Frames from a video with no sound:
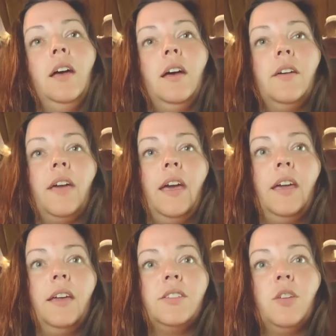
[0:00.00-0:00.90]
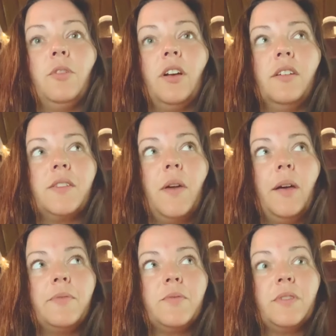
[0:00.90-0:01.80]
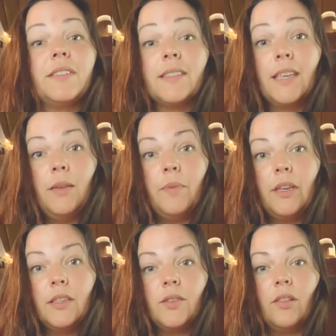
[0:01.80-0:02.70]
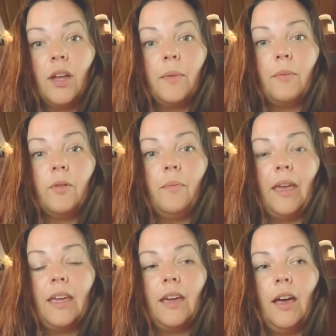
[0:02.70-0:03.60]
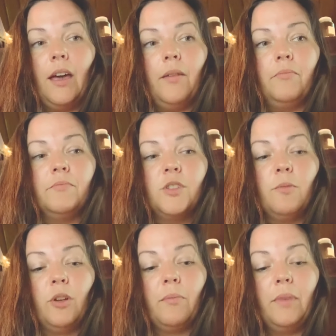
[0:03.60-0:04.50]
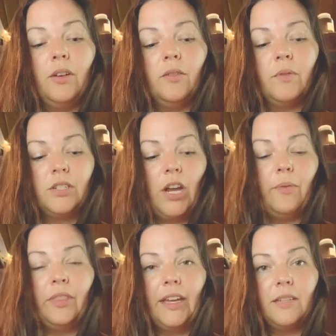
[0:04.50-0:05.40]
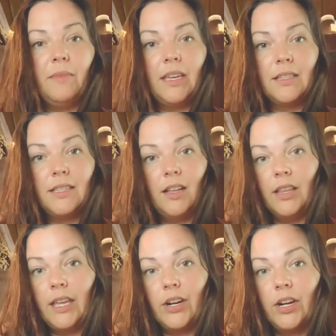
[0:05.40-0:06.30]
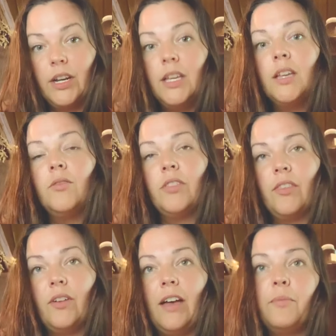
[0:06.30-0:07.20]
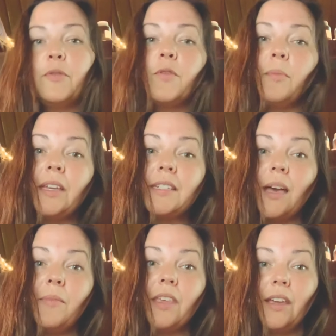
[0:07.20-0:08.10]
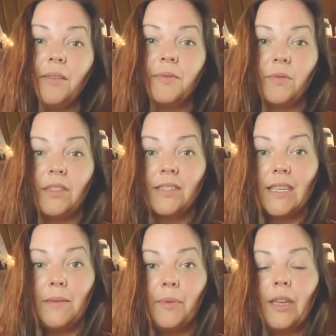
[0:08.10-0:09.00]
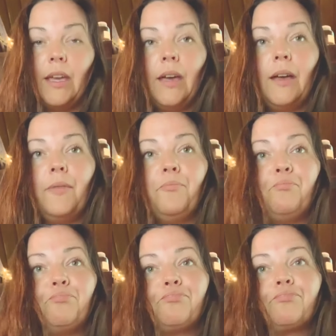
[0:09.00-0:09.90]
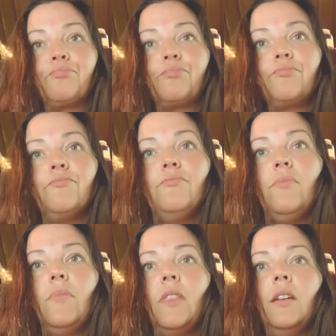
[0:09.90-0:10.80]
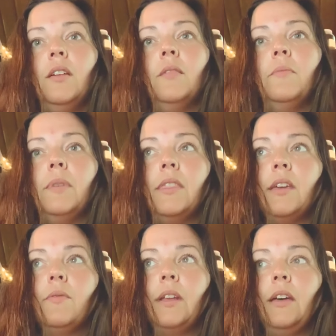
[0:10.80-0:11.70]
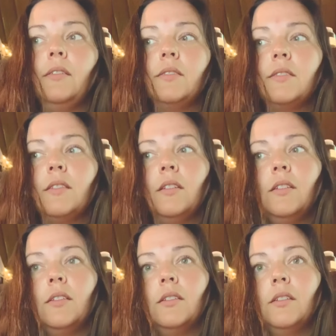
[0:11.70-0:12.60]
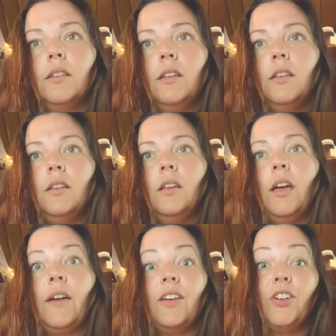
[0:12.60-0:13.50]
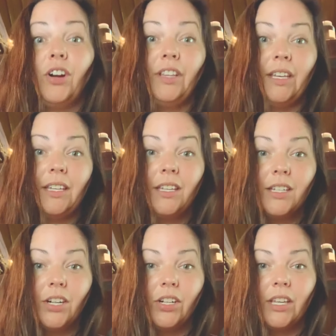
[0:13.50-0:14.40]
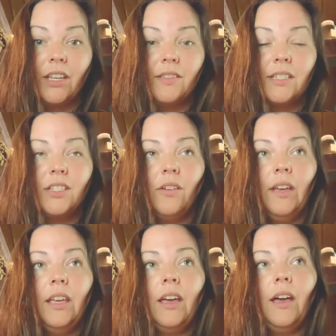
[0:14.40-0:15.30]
Okay, turmeric also helps with sleep. So a lot of people make turmeric milk, which I would like to make and sell later, that they'll have before bedtime, and that helps with sleep. Let me think what else. Okay, garlic. Garlic goes into it.